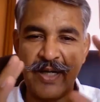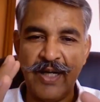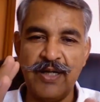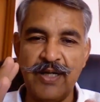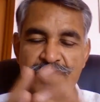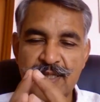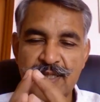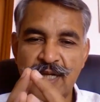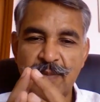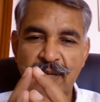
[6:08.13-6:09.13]
highly
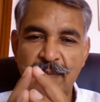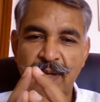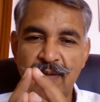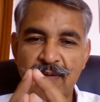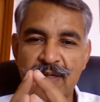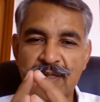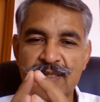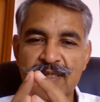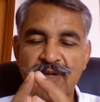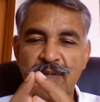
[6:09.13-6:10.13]
skilled manpower
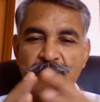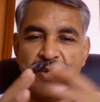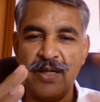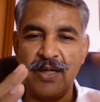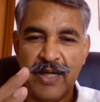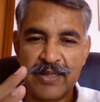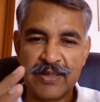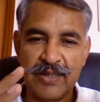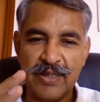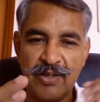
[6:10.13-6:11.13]
is available at
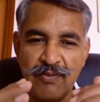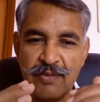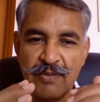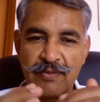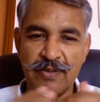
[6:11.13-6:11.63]
lower